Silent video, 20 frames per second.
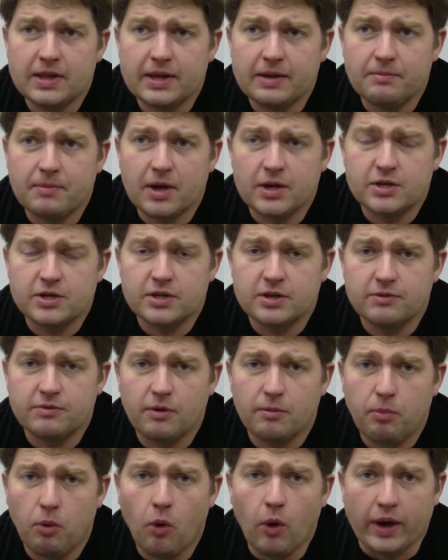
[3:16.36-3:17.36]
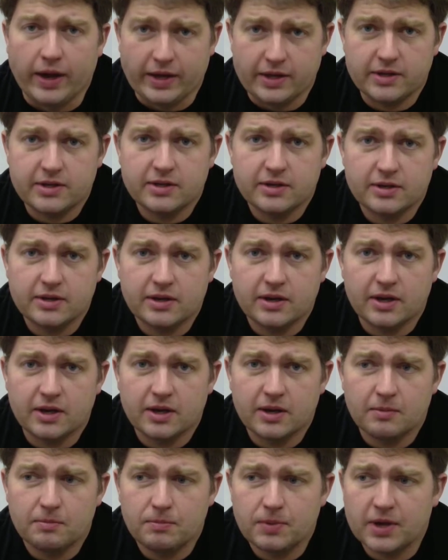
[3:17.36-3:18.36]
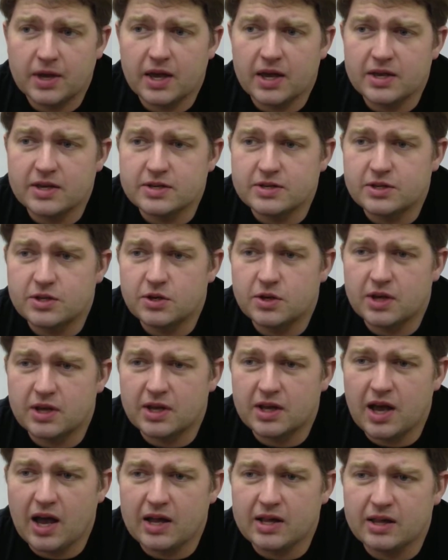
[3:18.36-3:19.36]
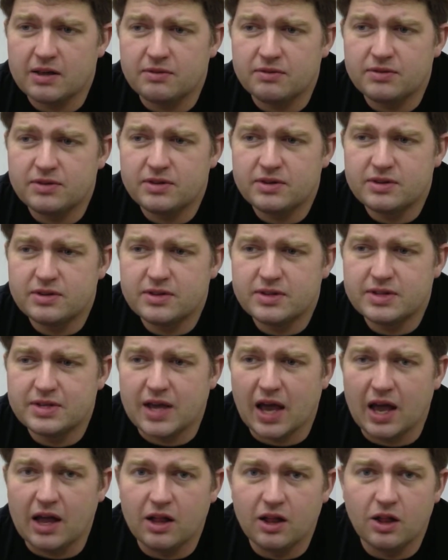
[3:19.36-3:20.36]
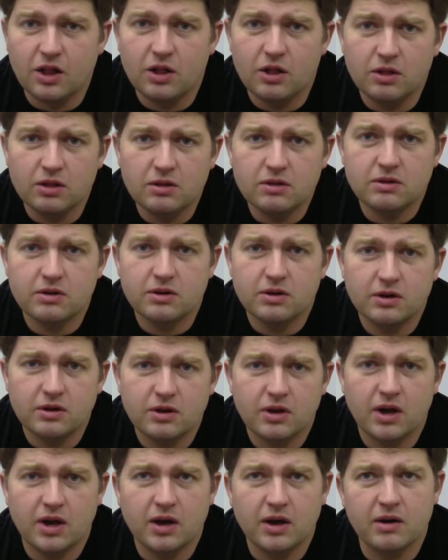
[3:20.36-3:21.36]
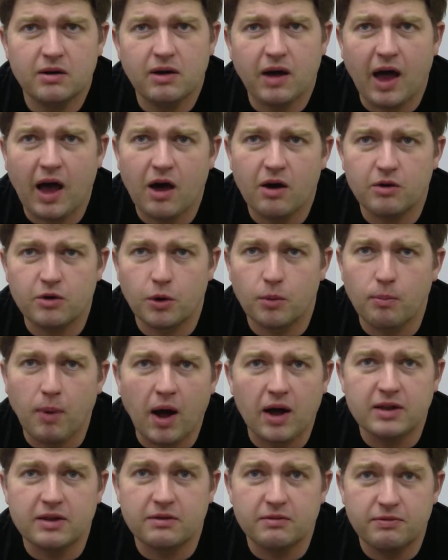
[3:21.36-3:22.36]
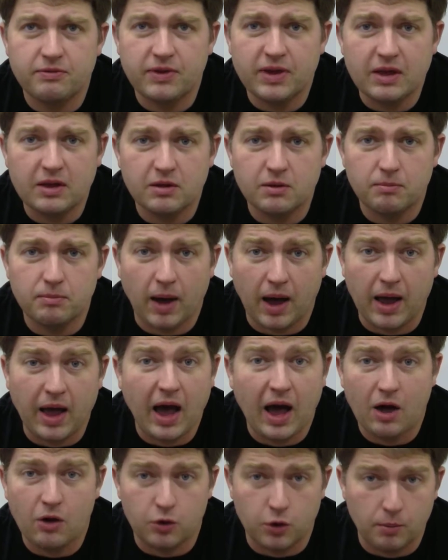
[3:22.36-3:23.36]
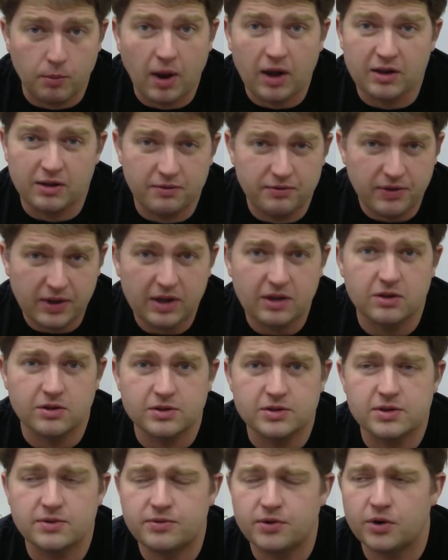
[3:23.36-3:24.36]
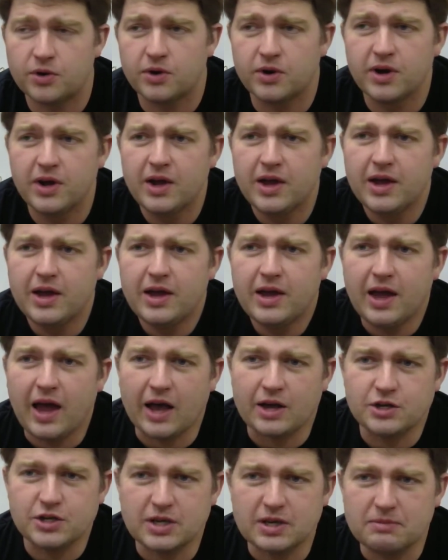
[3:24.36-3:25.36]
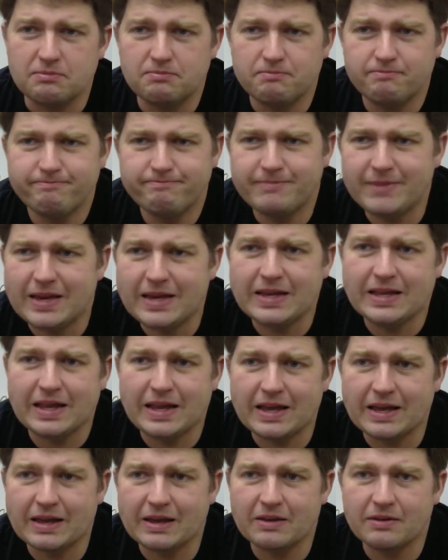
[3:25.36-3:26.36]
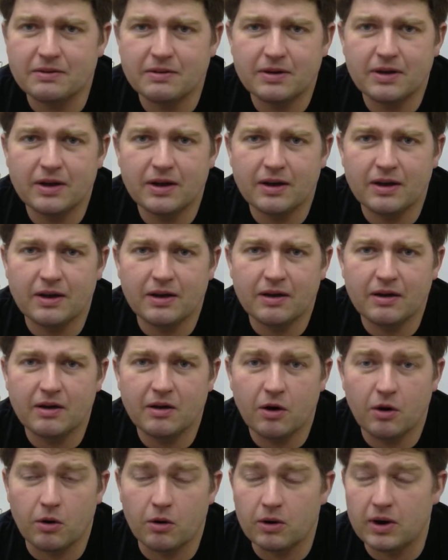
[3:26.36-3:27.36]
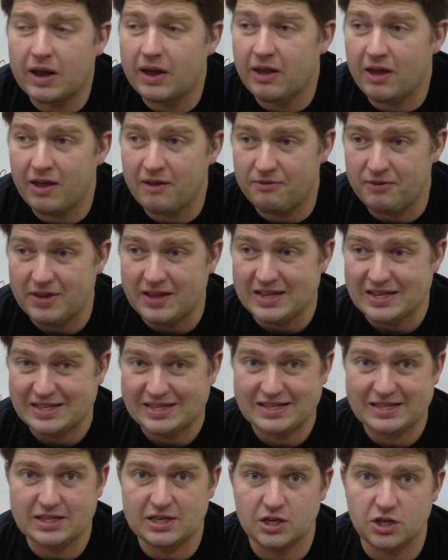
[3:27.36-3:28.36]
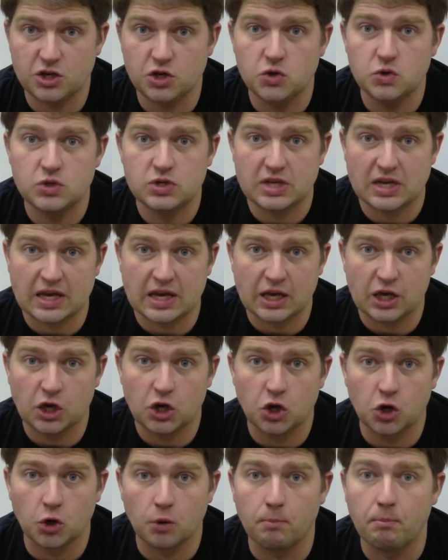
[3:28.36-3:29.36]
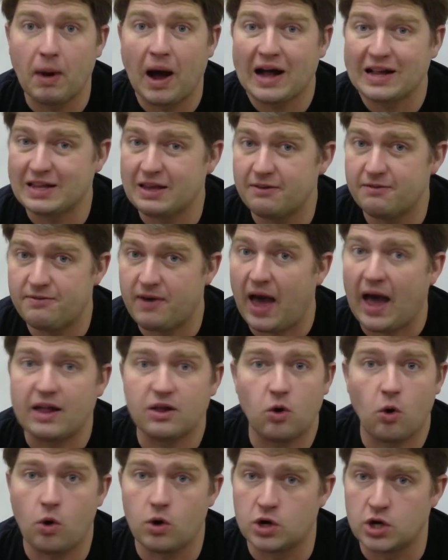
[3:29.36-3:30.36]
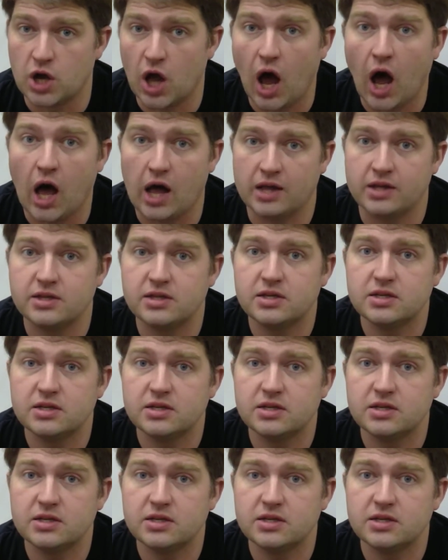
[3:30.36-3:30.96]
much of a point, because you can kind of tell how your body feels if you're actually eating or if it's using your body fat or not.